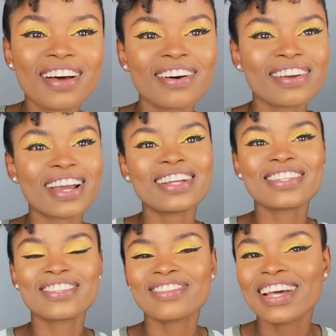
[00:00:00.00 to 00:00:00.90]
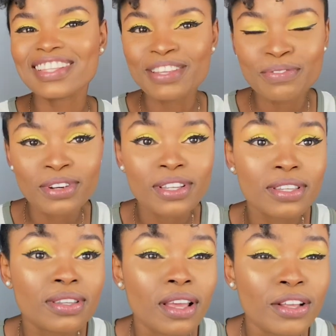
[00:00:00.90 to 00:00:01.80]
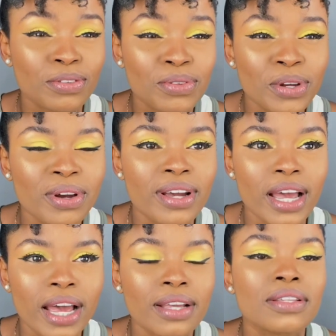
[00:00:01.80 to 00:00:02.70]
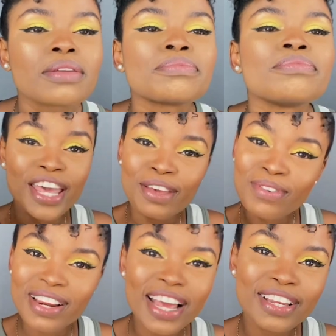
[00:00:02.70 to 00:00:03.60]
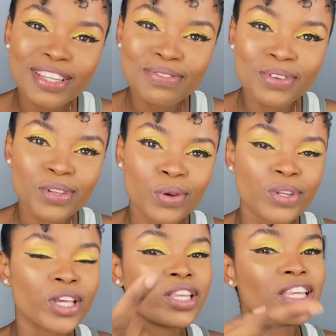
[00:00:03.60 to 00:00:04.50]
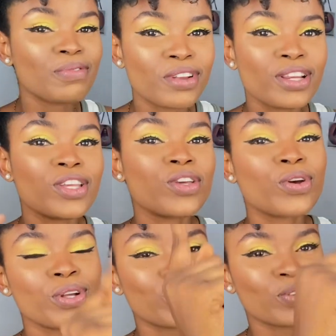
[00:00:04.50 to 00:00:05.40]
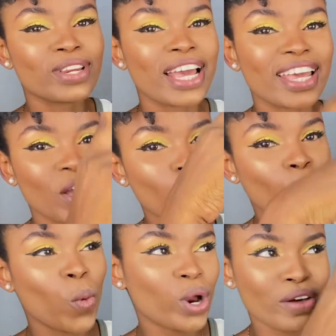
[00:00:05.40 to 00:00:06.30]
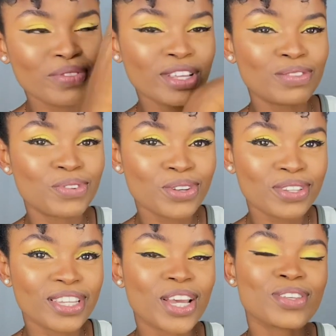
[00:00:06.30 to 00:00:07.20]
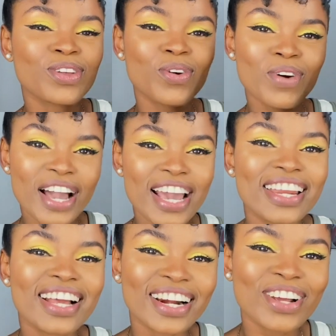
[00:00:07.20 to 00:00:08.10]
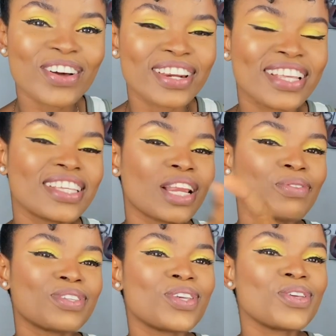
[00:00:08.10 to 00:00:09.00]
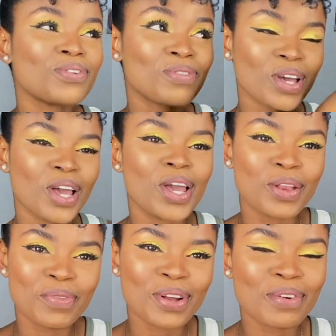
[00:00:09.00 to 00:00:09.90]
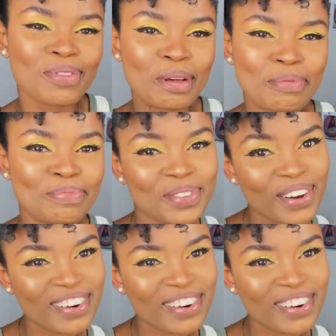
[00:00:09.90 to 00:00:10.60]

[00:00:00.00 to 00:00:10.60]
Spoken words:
Alright, so that's it for this tutorial, guys. If you like this video, then you're definitely going to like one of these videos here, so go ahead and click on this and I'll see you in one of them.